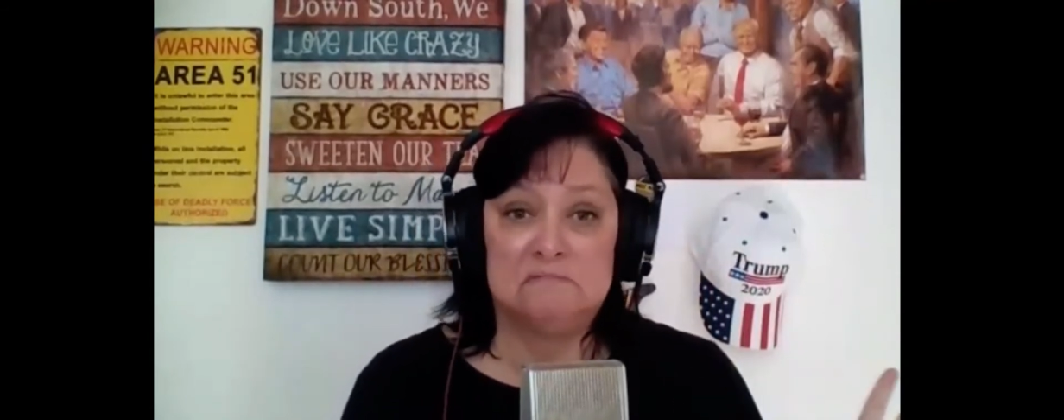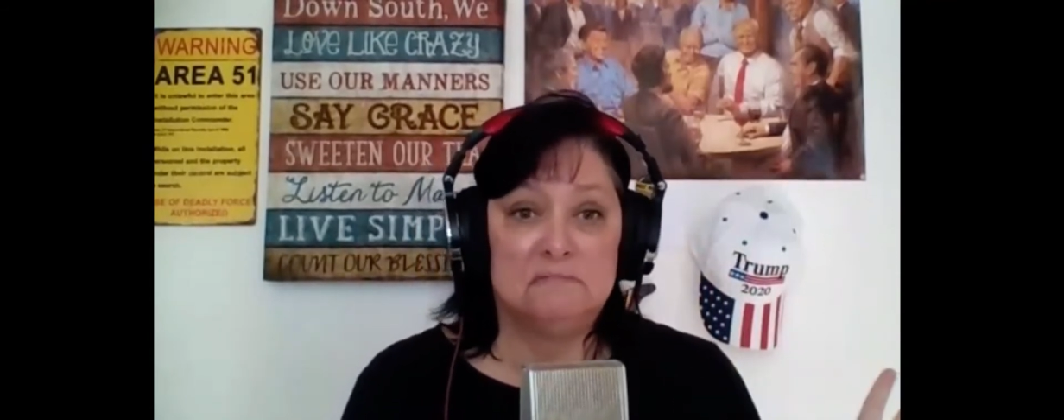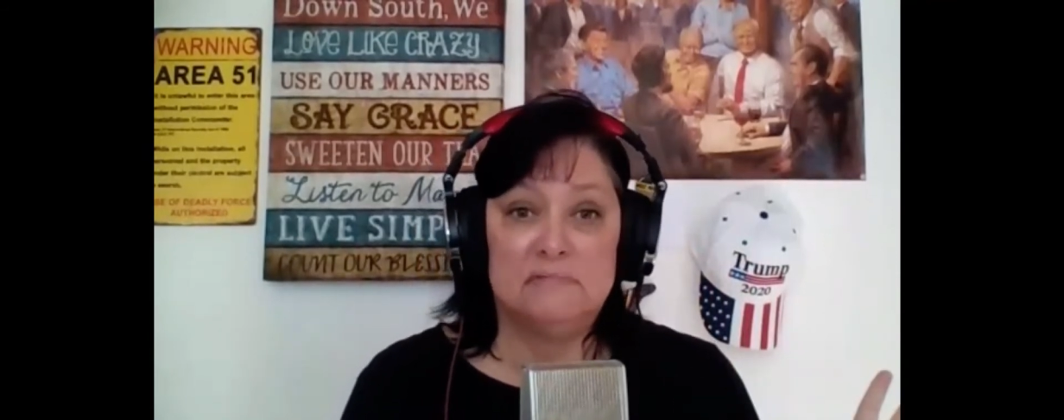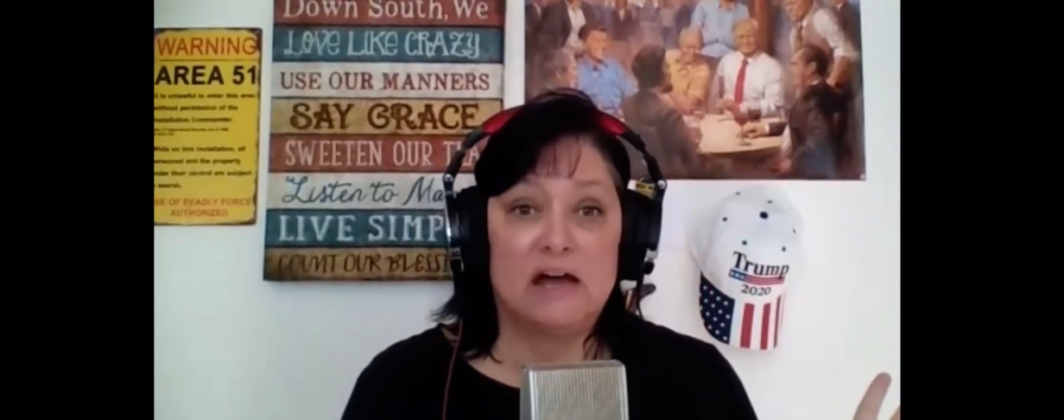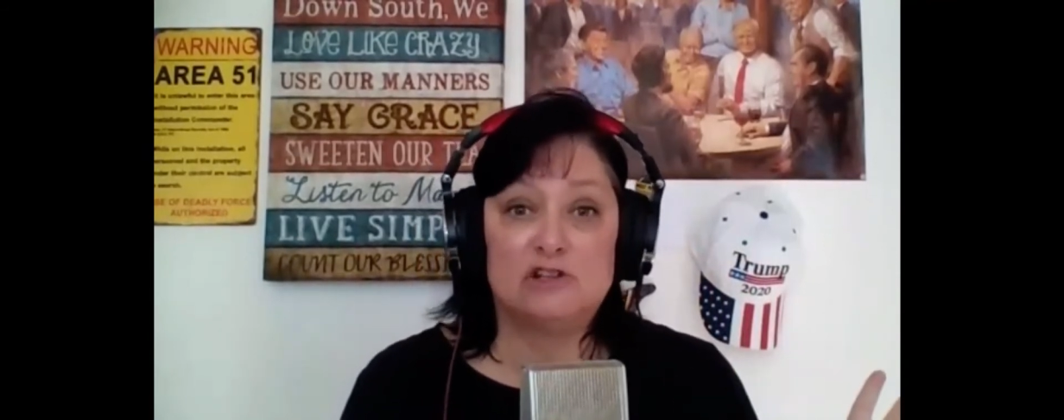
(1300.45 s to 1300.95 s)

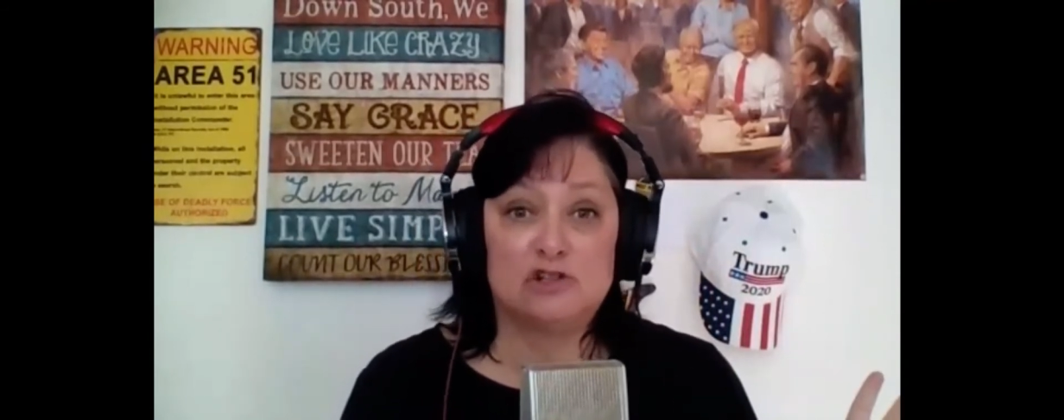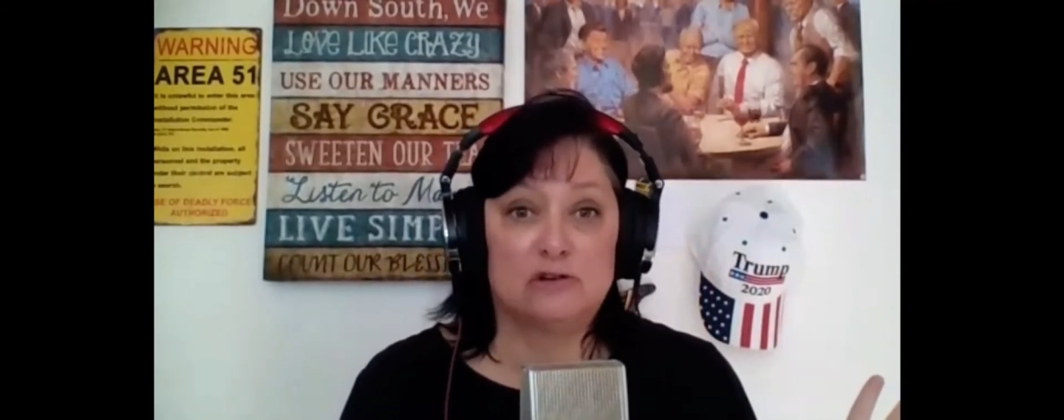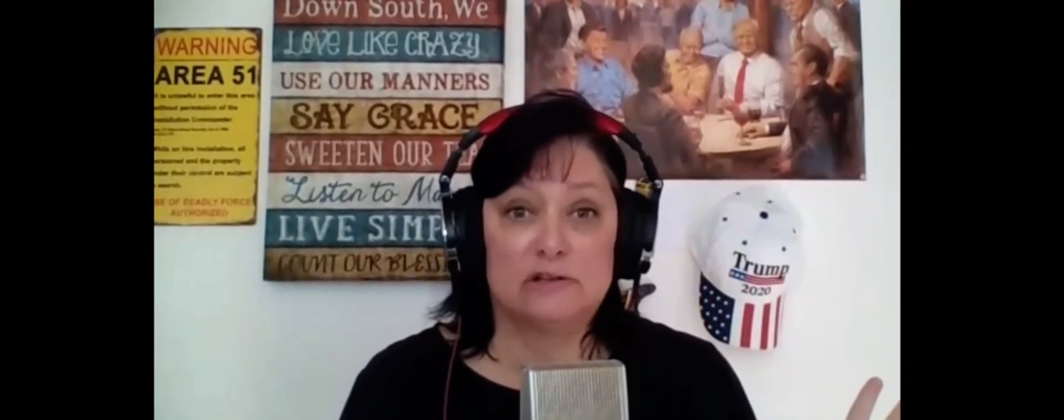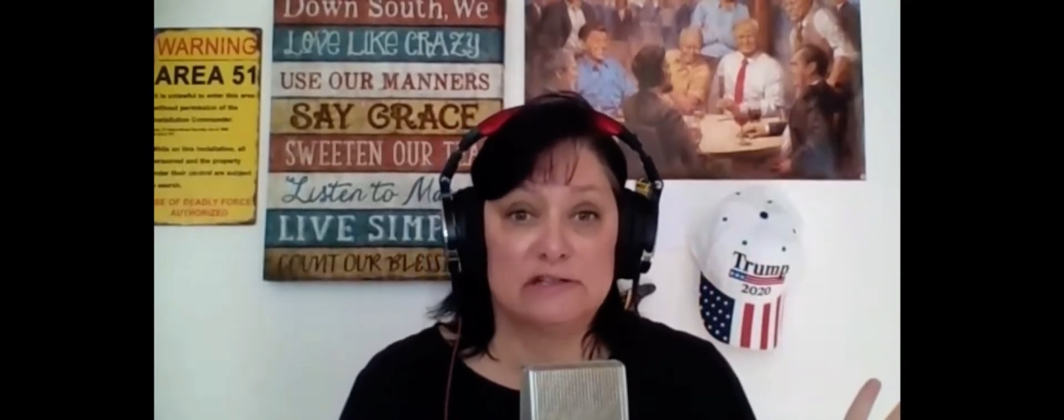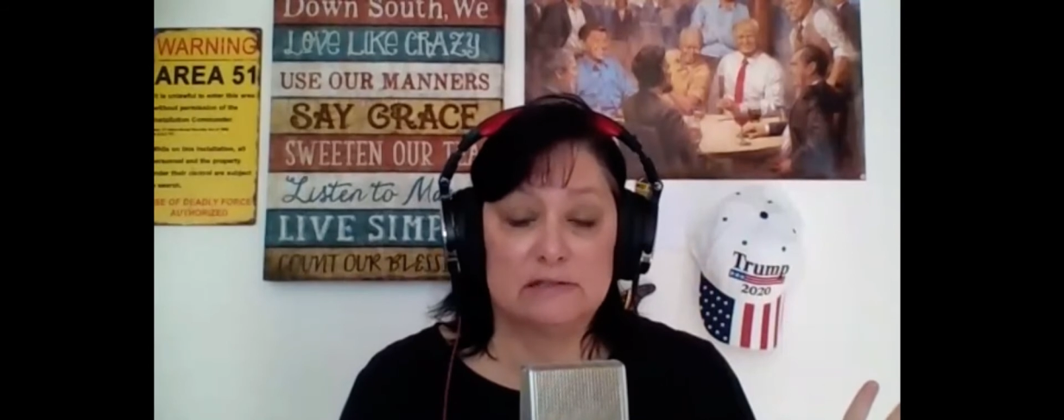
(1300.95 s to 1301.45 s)
not
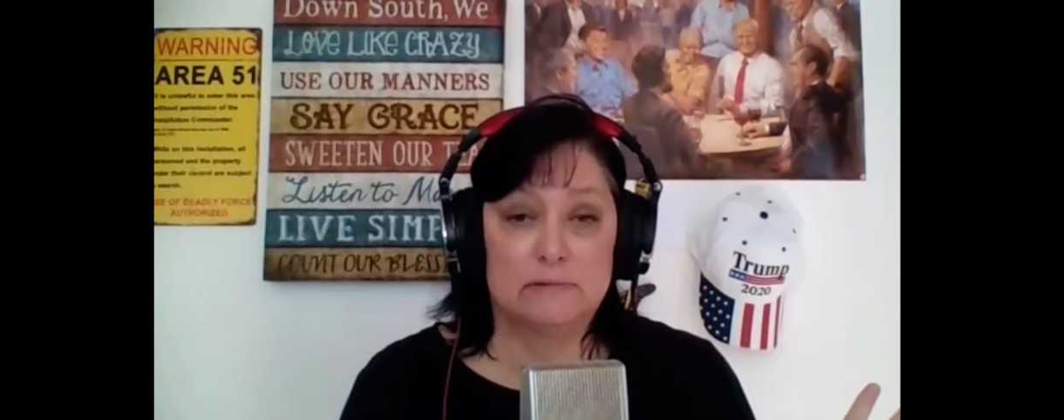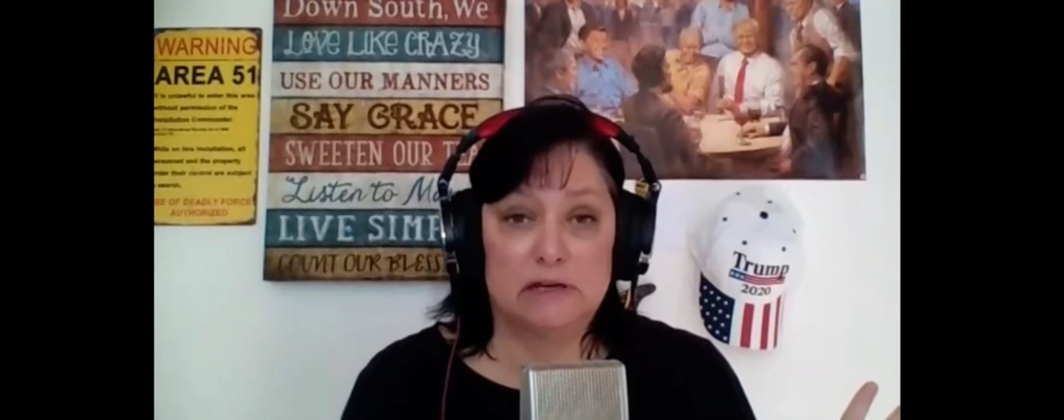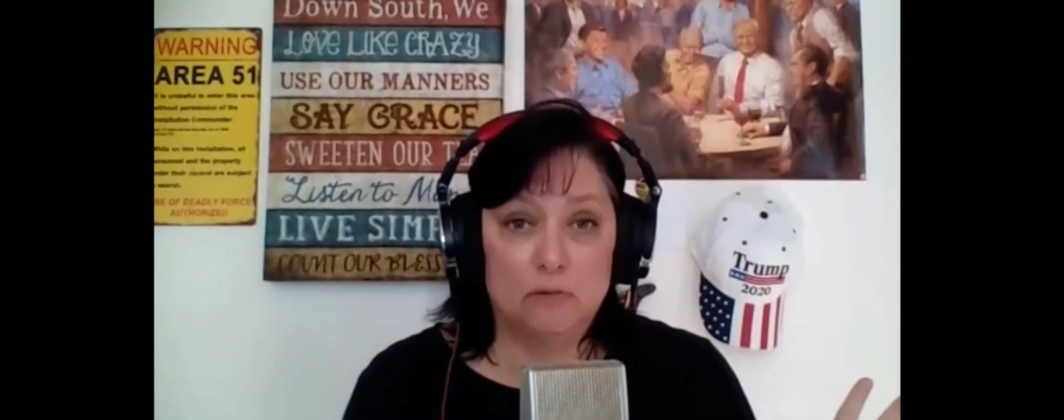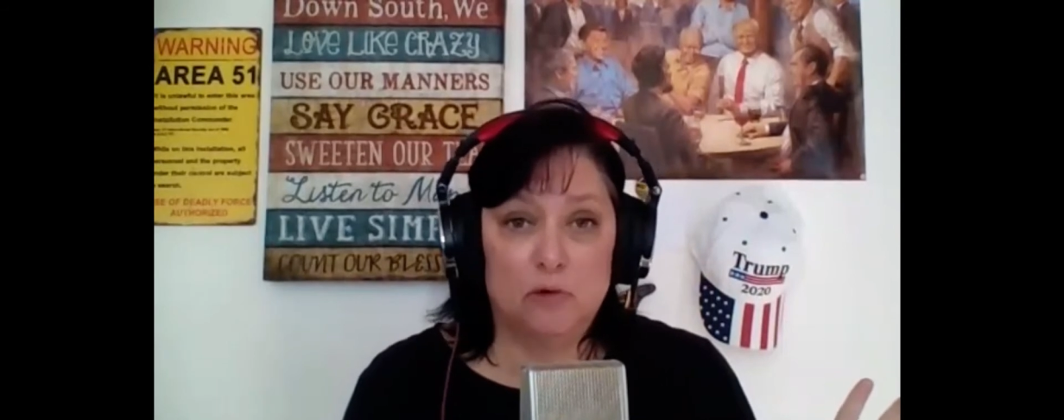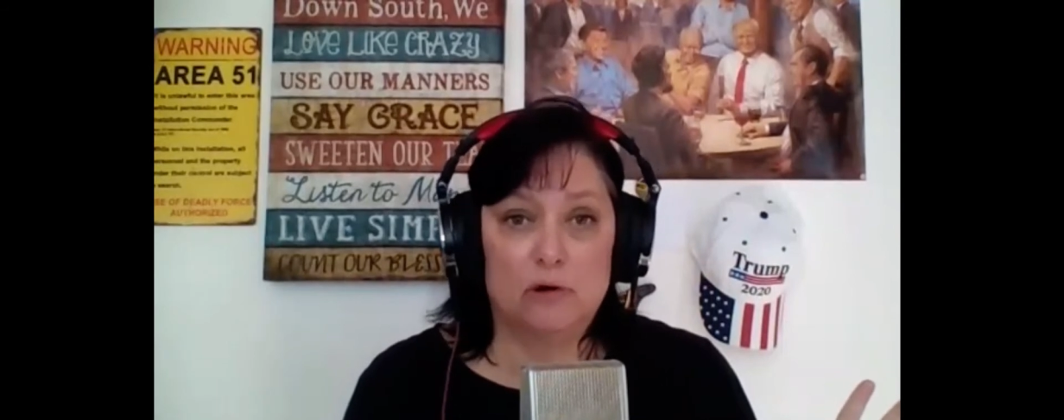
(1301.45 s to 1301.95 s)
journalism
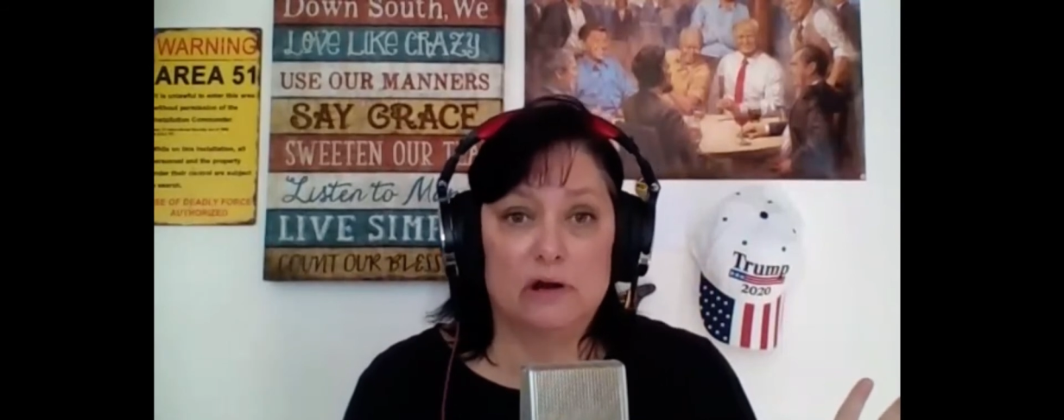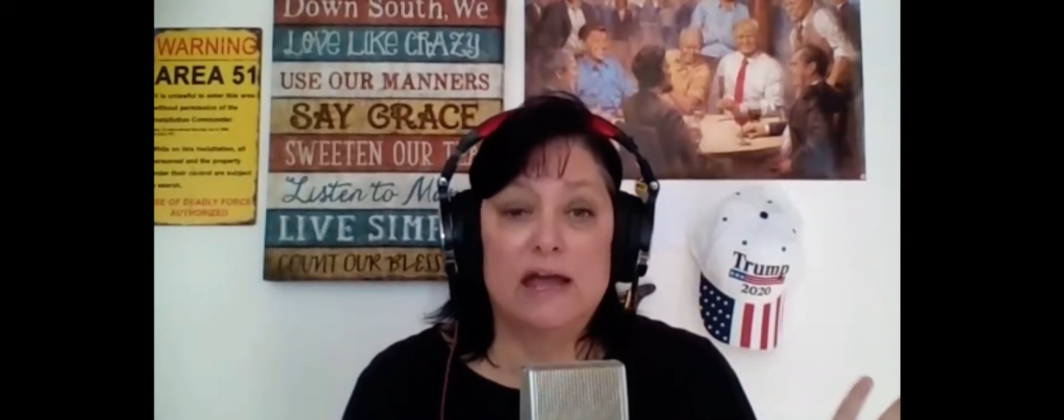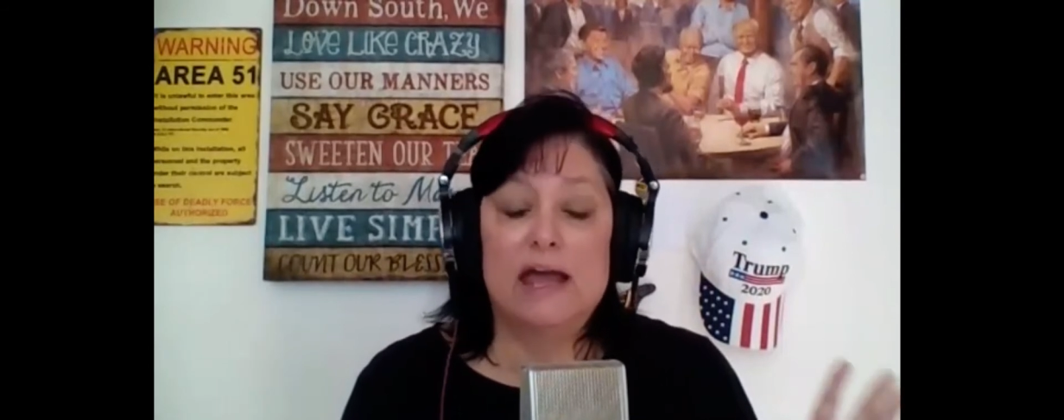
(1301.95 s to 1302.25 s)
anymore,